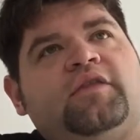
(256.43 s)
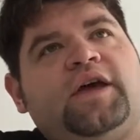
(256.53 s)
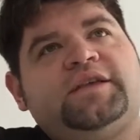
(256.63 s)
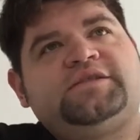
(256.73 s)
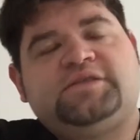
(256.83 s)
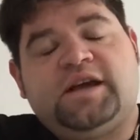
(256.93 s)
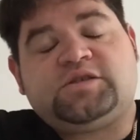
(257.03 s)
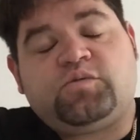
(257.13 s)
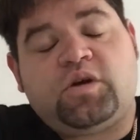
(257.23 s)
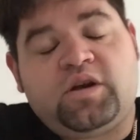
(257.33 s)

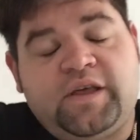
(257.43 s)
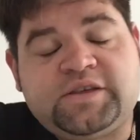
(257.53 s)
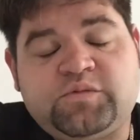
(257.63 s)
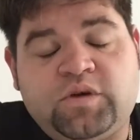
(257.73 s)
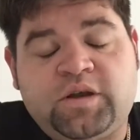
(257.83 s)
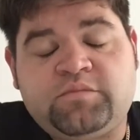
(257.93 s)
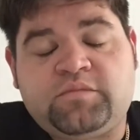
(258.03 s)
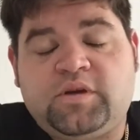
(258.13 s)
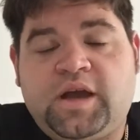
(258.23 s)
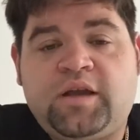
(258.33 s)
that's what
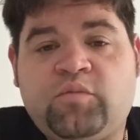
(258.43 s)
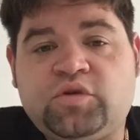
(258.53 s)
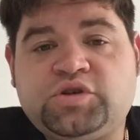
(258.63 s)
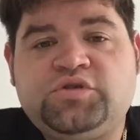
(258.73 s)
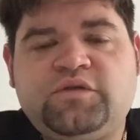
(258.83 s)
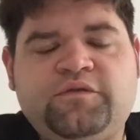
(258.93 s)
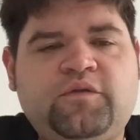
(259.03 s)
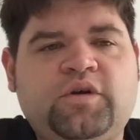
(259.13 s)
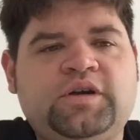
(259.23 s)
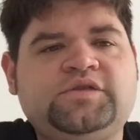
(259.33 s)
I'm kind of more shooting
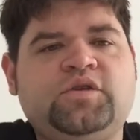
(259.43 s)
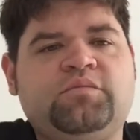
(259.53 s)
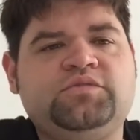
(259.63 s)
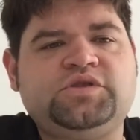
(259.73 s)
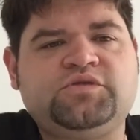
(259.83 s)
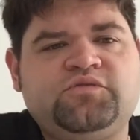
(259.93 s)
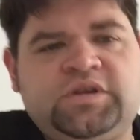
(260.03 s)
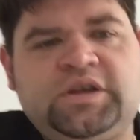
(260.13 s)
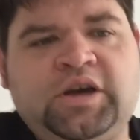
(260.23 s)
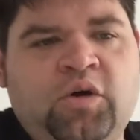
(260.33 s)
for. And so I'm just
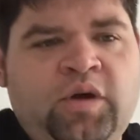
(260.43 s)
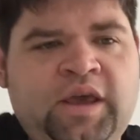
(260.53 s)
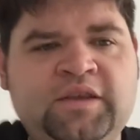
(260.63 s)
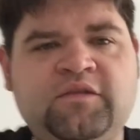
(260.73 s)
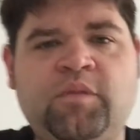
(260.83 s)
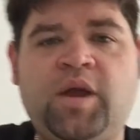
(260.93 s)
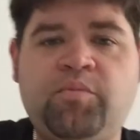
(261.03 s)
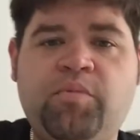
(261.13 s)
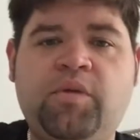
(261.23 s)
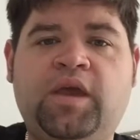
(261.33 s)
really going
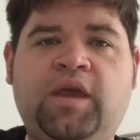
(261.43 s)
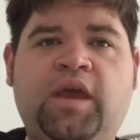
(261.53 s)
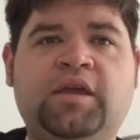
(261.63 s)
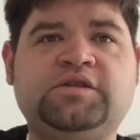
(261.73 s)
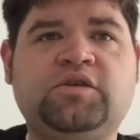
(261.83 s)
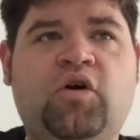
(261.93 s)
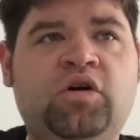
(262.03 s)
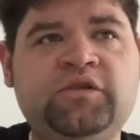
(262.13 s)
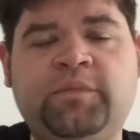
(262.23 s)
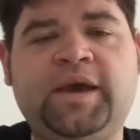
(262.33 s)
into
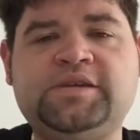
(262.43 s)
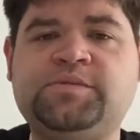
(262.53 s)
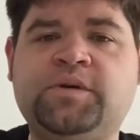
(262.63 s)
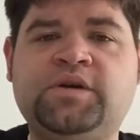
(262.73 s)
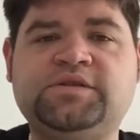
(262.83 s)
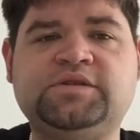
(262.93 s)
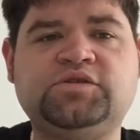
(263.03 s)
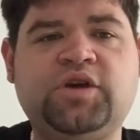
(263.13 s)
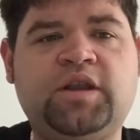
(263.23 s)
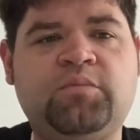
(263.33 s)
all of my experience and
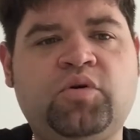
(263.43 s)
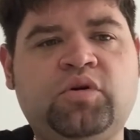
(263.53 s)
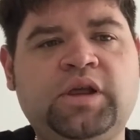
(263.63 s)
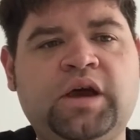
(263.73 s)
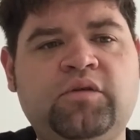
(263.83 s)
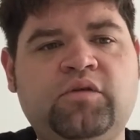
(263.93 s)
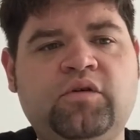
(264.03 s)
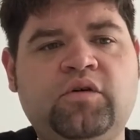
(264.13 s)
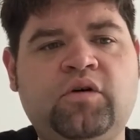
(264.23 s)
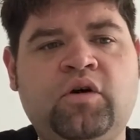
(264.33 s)
trying to pull out
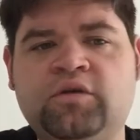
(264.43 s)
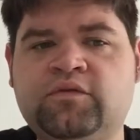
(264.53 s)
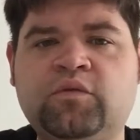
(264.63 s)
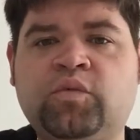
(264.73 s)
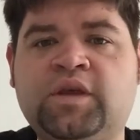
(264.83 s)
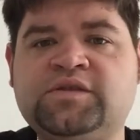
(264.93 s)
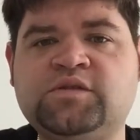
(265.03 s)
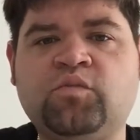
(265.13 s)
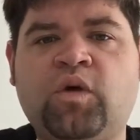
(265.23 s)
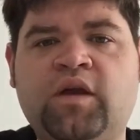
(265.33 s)
all of the wins
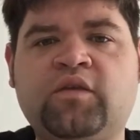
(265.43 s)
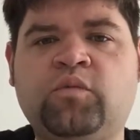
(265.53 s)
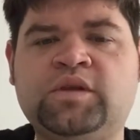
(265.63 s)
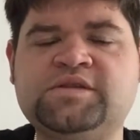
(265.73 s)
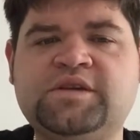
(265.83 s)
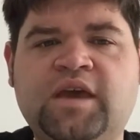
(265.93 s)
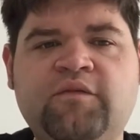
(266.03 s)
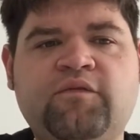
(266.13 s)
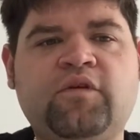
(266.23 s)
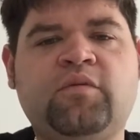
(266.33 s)
and where the wins
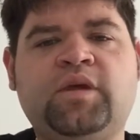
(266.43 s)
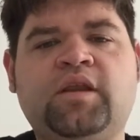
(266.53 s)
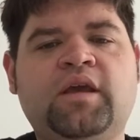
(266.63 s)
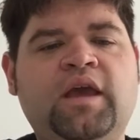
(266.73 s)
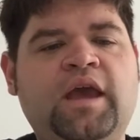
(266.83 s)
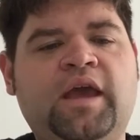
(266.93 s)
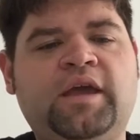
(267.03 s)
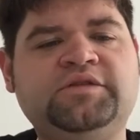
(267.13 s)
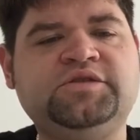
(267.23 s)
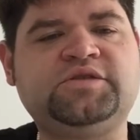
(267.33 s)
came from,
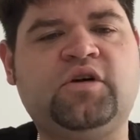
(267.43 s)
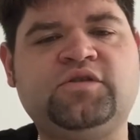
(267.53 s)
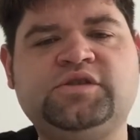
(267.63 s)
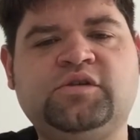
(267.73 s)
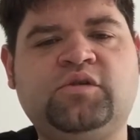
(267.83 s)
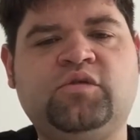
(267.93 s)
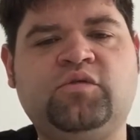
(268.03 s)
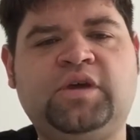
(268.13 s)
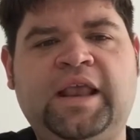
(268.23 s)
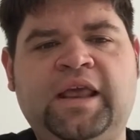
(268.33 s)
and just also
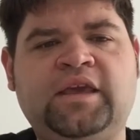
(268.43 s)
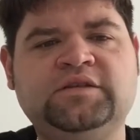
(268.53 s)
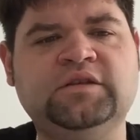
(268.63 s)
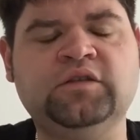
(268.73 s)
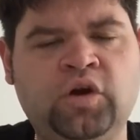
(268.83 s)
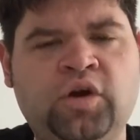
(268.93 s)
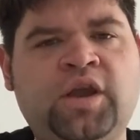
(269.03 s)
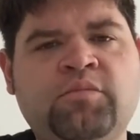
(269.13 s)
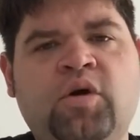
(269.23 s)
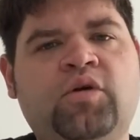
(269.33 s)
getting into
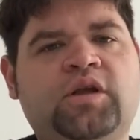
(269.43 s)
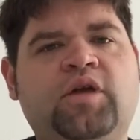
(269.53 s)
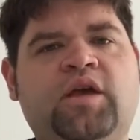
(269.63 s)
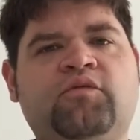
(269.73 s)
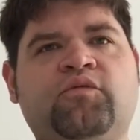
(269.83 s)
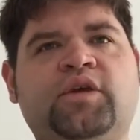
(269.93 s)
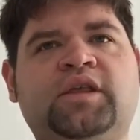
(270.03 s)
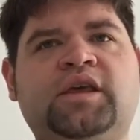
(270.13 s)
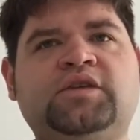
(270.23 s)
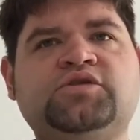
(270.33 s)
learning mode, and
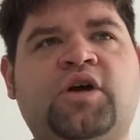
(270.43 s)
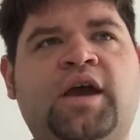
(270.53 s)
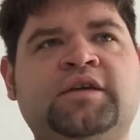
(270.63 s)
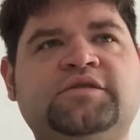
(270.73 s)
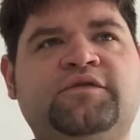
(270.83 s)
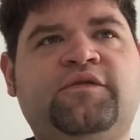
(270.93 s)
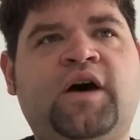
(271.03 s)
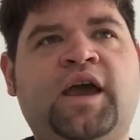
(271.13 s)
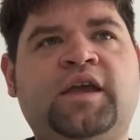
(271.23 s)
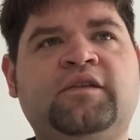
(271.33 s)
really trying to
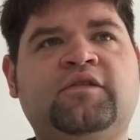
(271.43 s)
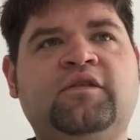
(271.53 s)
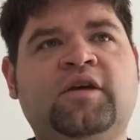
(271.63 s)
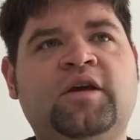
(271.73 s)
find